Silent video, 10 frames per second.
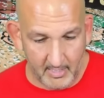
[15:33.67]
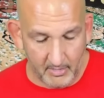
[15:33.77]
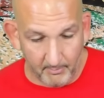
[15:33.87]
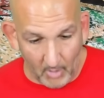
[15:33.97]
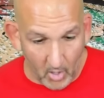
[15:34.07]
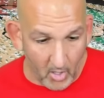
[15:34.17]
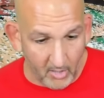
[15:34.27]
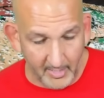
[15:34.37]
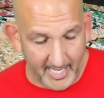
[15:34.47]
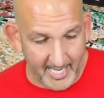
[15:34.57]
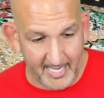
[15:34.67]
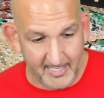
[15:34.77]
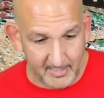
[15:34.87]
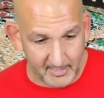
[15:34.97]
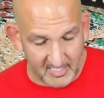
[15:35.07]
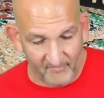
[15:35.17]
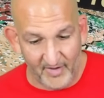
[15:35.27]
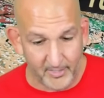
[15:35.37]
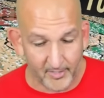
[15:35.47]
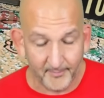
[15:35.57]
the ball, and the
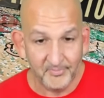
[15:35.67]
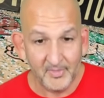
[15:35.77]
defender.